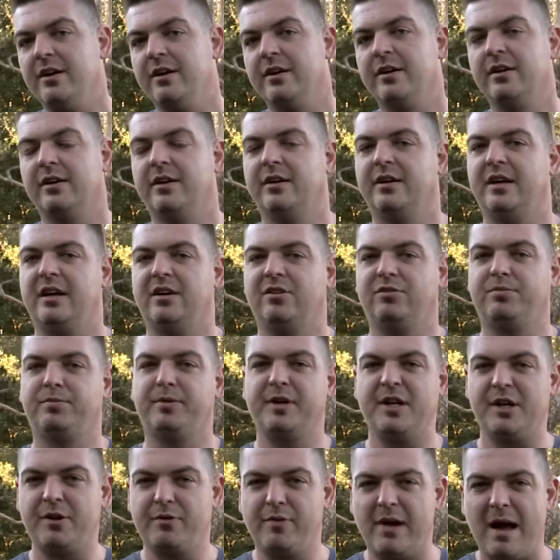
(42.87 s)
It was
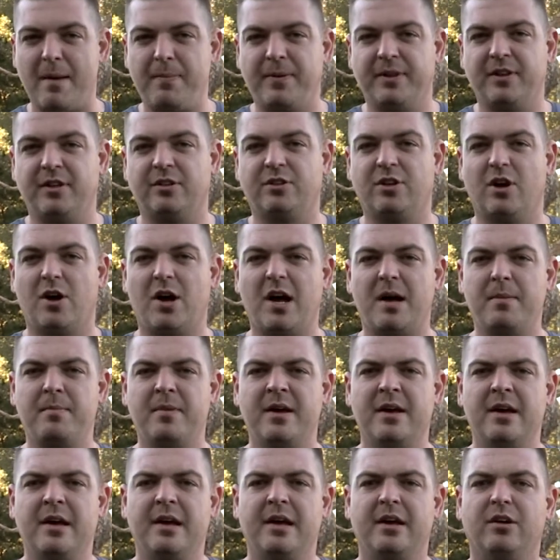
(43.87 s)
pretty crap at the time.
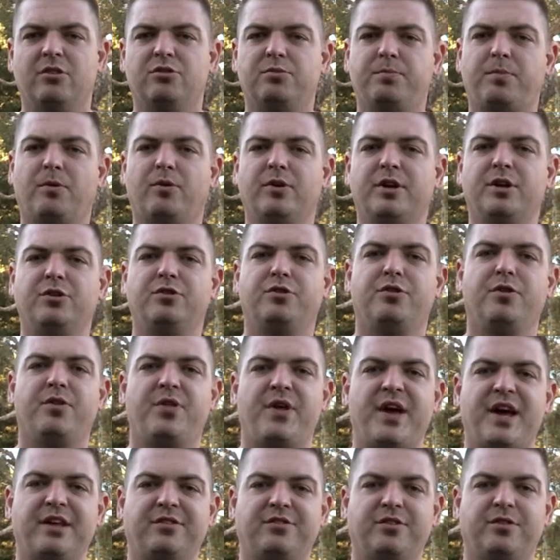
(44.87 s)
It was bought in
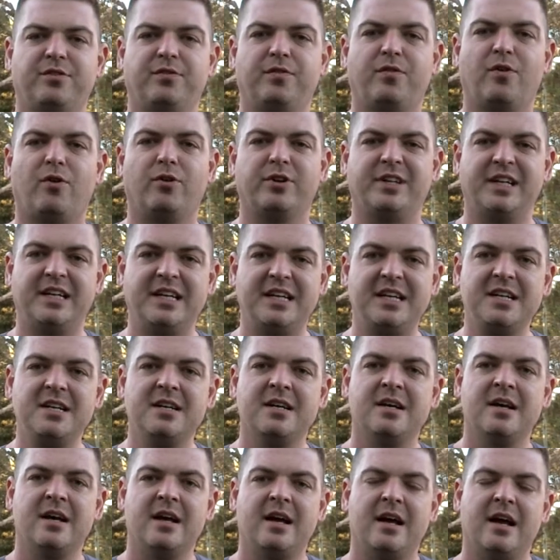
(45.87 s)
2014.
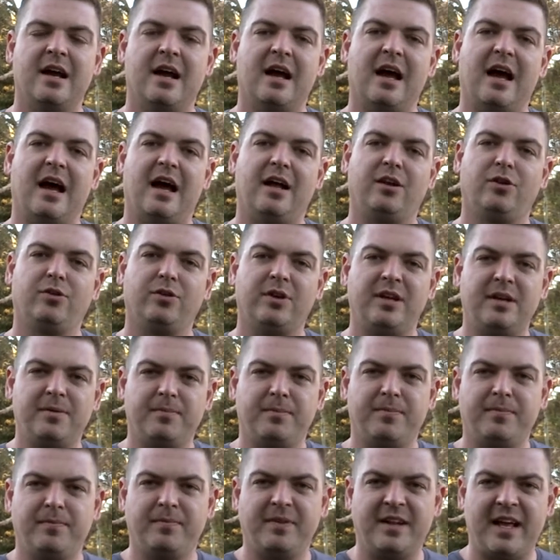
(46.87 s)

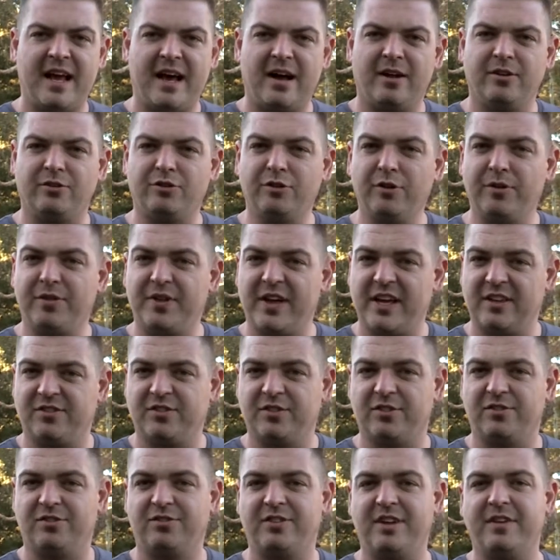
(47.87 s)
Looking now at
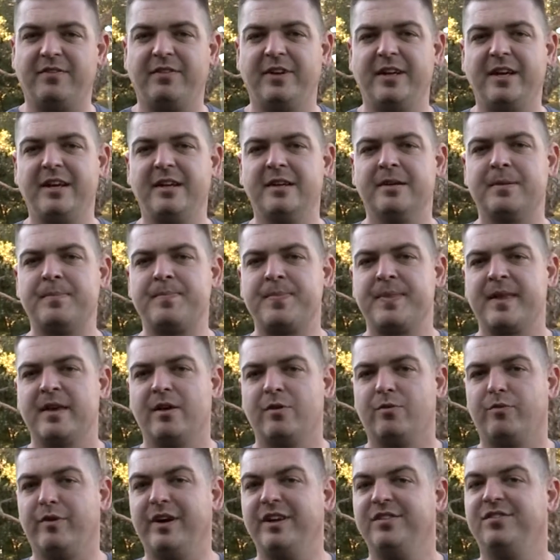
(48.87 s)
2017,
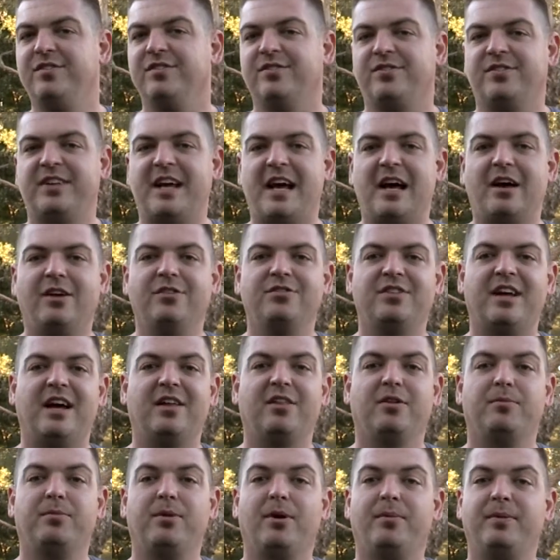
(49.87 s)
recent sales,
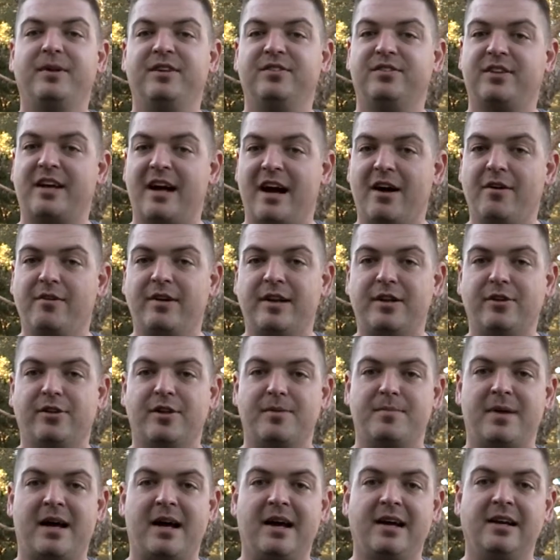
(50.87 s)
other properties currently on
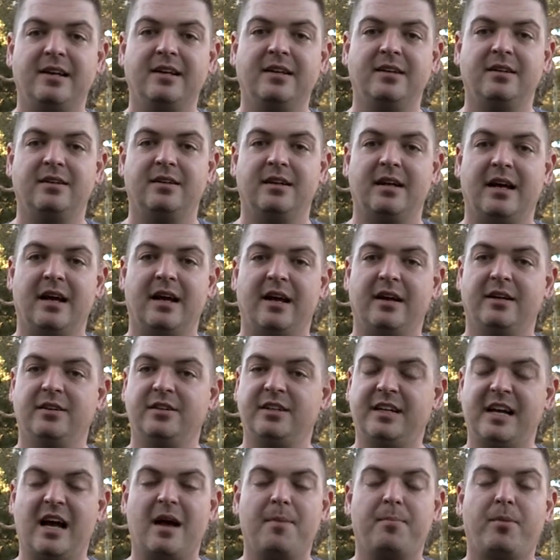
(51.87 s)
the market.
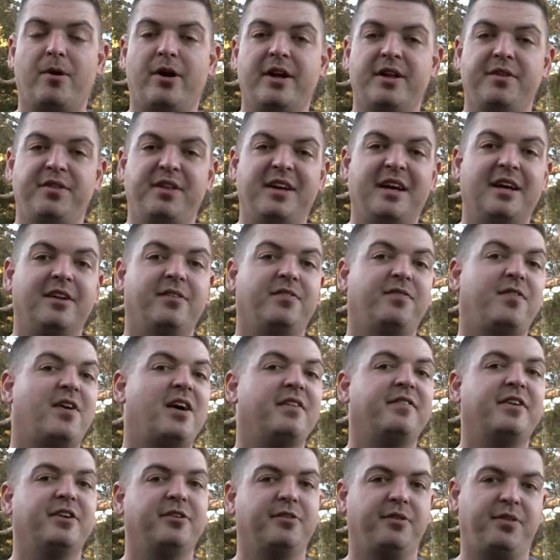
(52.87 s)
You can't buy anything under
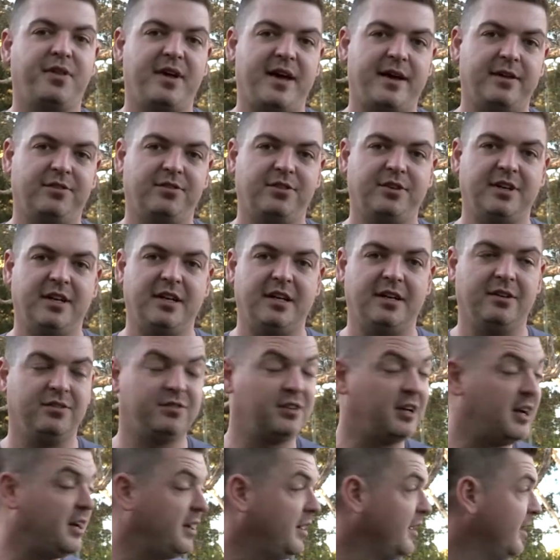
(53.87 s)
500,000 here.
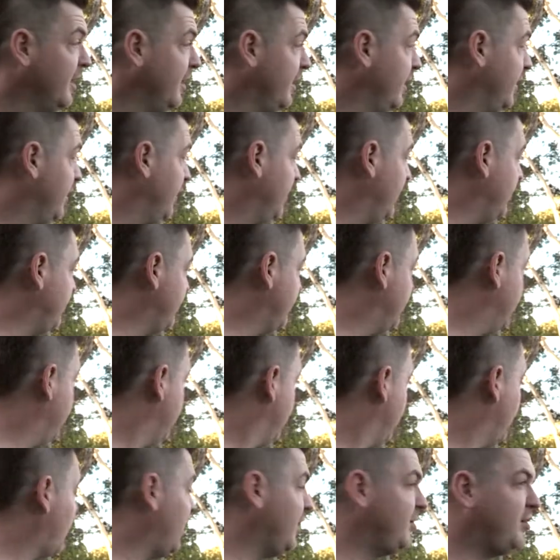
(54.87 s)
So it's a
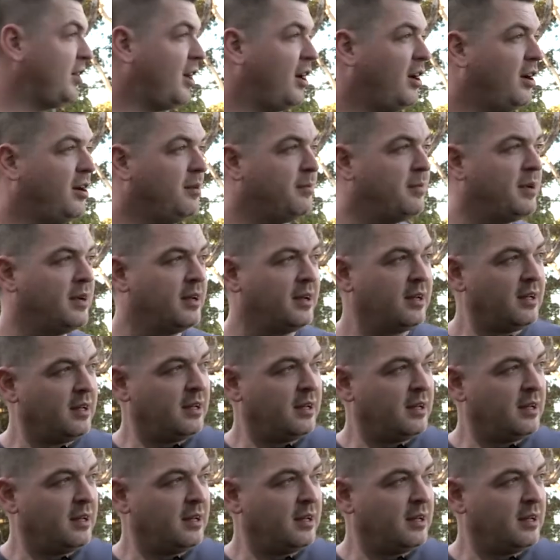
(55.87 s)
nice home.